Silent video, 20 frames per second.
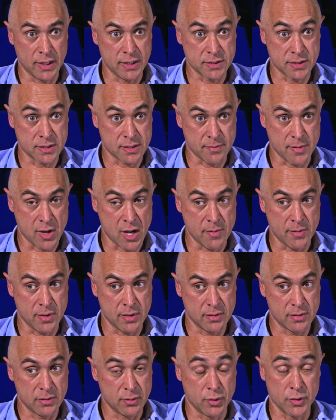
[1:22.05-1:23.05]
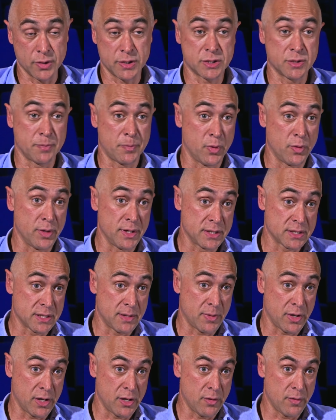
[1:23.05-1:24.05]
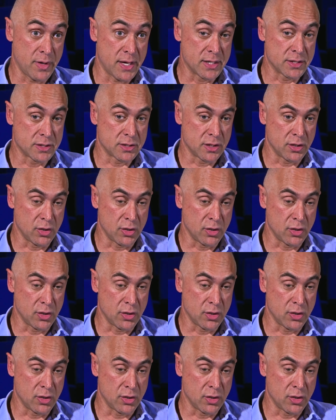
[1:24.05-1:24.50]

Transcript: is at the moment, or you're supporting somebody who has,